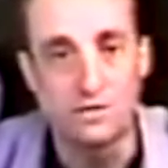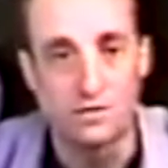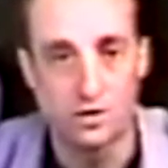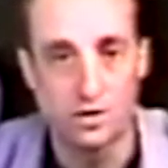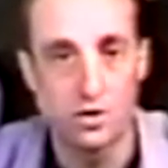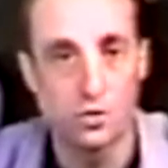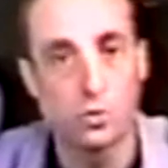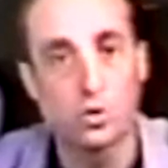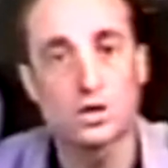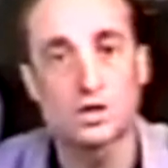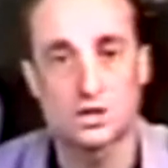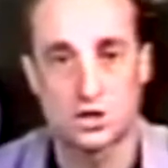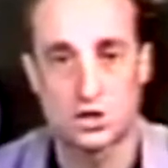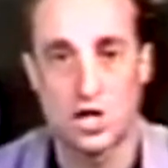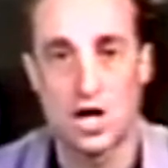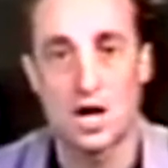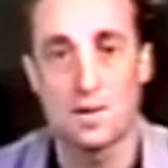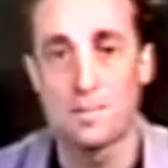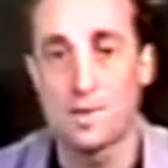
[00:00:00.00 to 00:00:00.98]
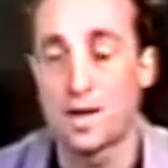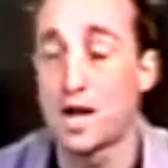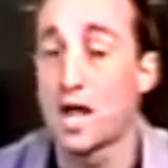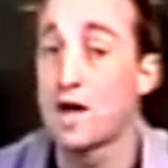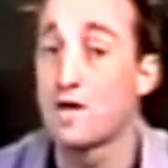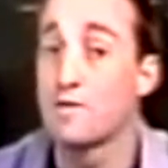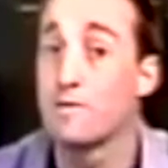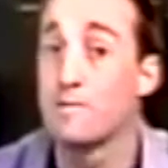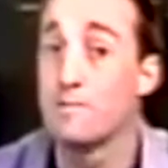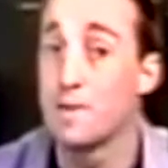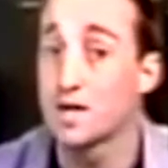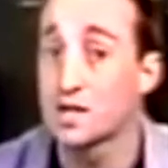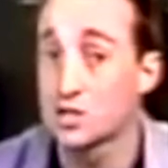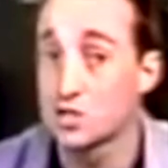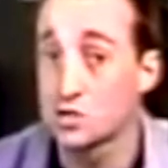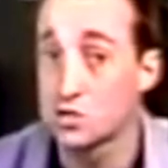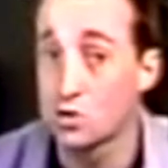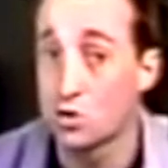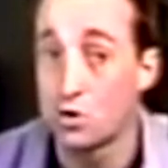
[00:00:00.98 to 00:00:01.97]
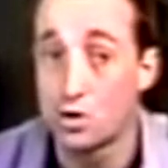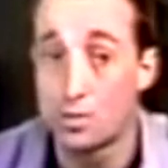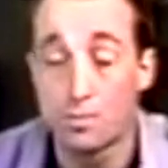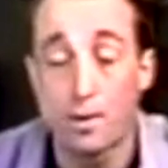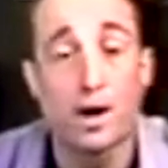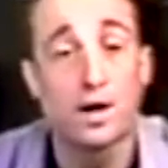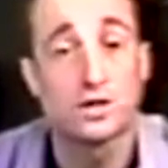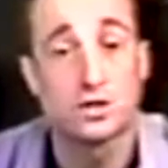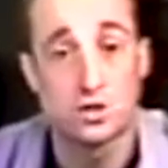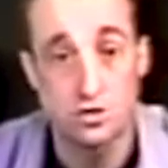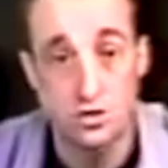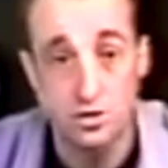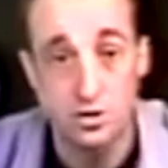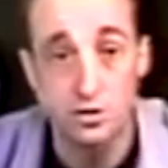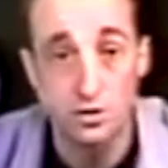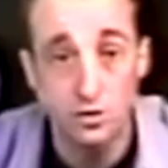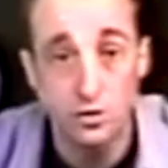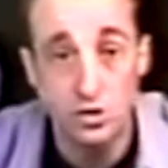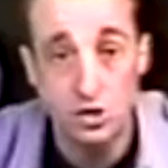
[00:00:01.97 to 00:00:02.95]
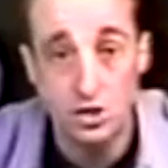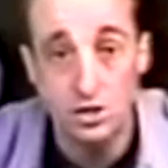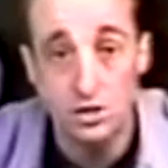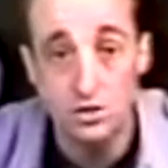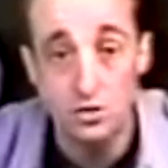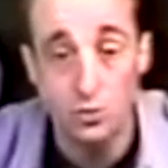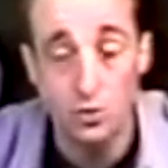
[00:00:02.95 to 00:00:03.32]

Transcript: for the workshop and have mixed or bought your solutions,